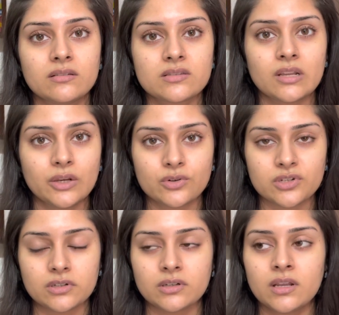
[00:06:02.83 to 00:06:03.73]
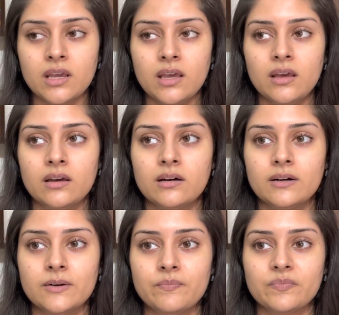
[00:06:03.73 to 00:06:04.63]
solution.
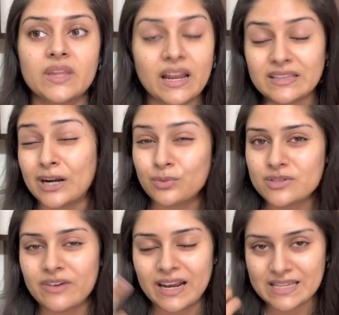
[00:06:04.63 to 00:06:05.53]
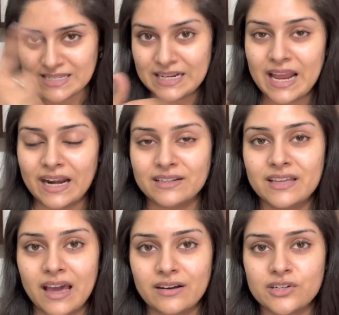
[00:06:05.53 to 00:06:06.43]
And that was while I still had the
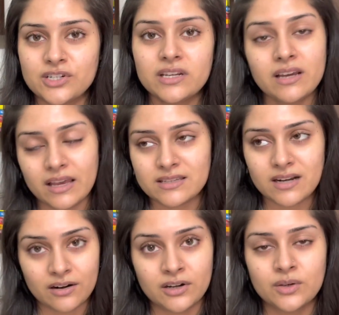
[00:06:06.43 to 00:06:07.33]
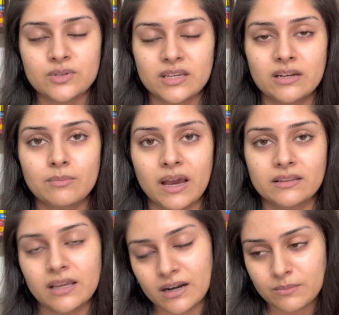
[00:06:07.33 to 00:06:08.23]
allergy. I started using it
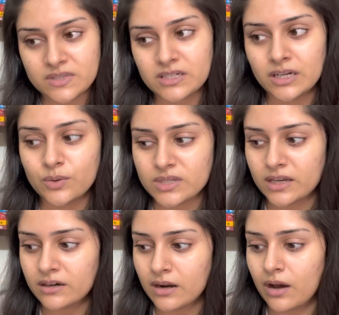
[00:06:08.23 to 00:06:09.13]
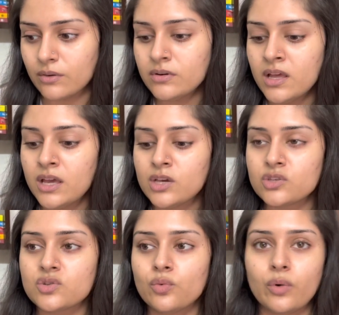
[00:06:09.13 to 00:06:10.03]
back then and I'm still using it now.
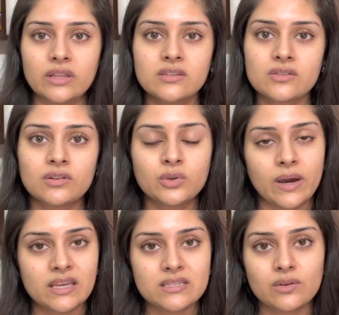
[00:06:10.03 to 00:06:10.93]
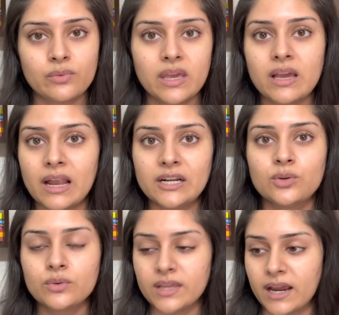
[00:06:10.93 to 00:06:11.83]
So once or twice a week I'll
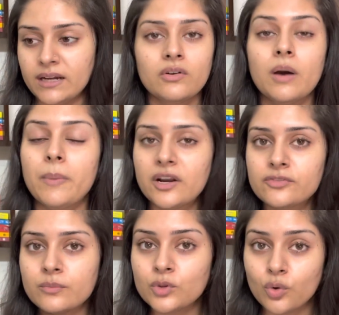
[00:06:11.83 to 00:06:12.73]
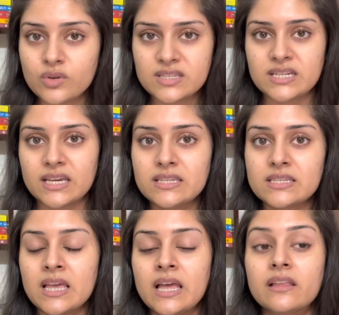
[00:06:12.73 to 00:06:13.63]
do that. Apart from those
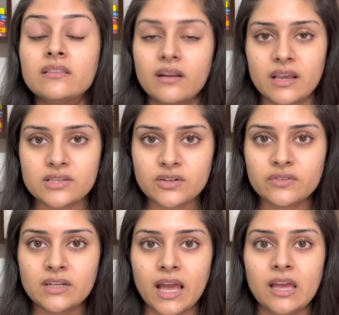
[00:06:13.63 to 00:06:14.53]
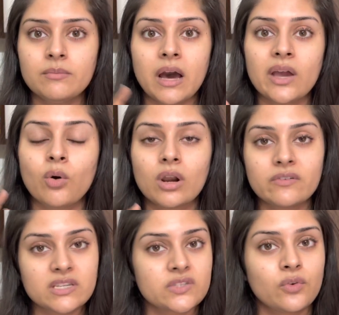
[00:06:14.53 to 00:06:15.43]
days, the rest of the time I
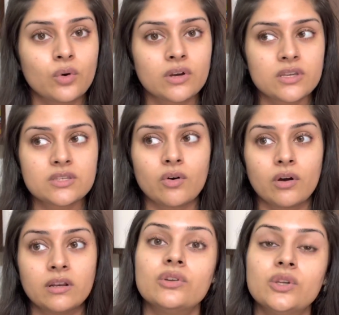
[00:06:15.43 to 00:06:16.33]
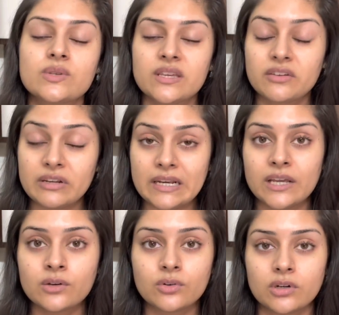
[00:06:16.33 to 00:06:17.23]
always focus on using
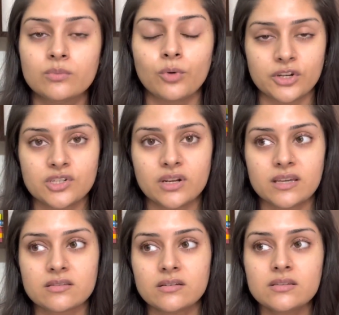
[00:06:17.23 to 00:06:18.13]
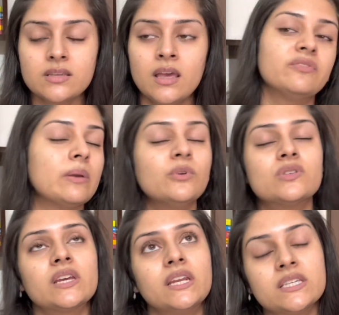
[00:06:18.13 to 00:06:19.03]
really good moisturizers. If I'm
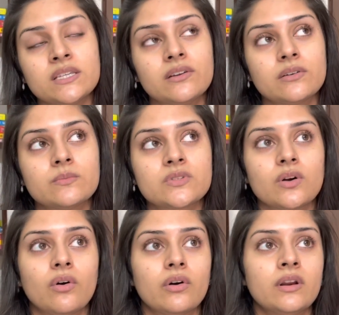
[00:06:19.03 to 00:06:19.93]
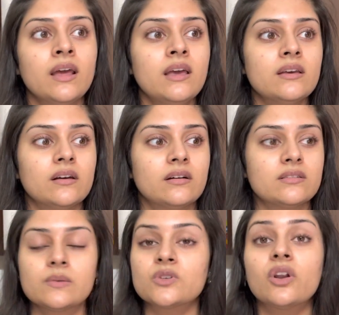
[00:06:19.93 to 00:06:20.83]
using any serums or
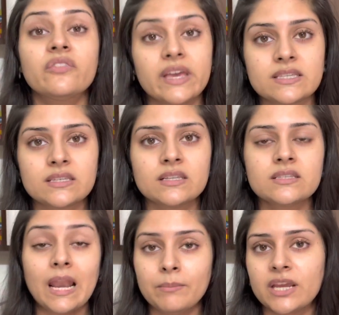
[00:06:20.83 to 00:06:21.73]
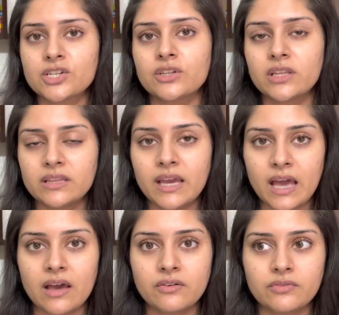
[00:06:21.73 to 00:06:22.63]
some sort of essence, I'll make sure that they
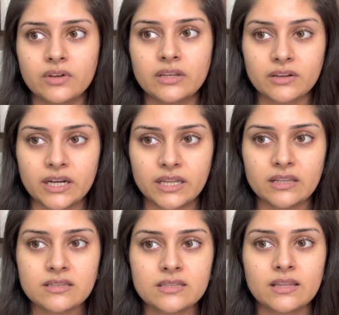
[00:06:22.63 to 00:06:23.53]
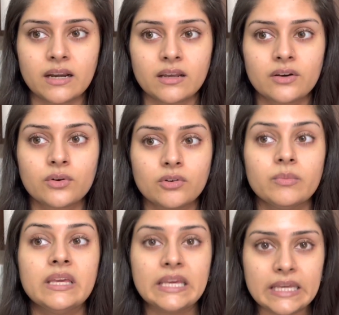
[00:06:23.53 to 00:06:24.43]
have ingredients that are going to
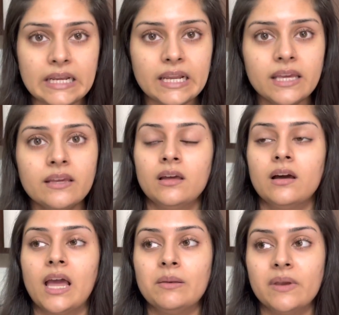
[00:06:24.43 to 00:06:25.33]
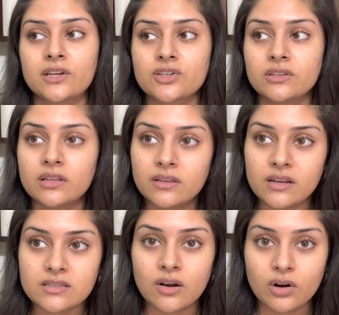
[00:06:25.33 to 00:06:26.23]
be healing. I'll make sure that
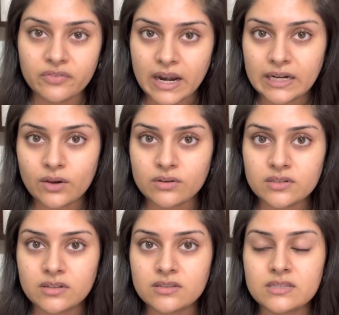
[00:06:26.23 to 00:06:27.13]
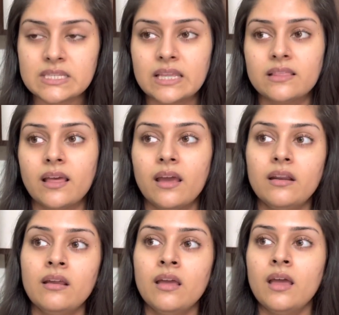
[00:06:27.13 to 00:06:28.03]
there's a lot of antioxidants in
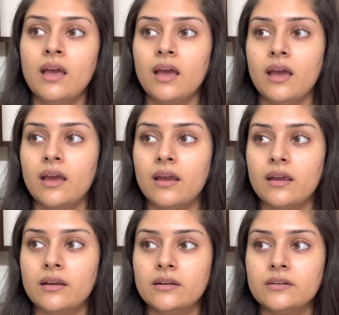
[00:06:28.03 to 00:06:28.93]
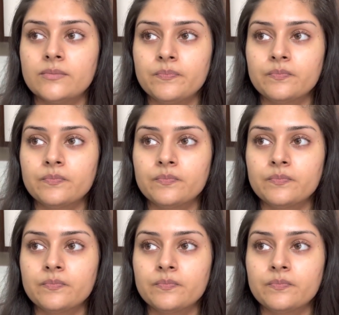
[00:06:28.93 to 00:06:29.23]
there, and